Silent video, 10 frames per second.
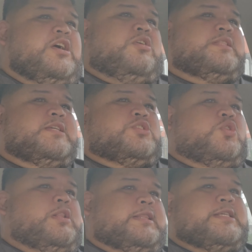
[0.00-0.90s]
on the
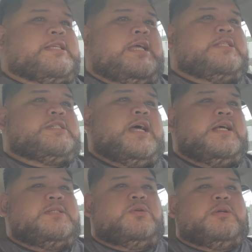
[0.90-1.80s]
salty side
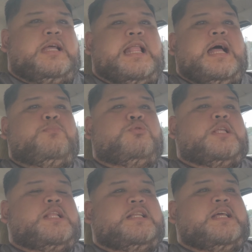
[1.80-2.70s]
siya. So kailangan mo
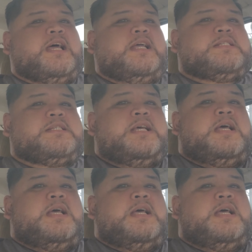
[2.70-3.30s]
talaga na rice.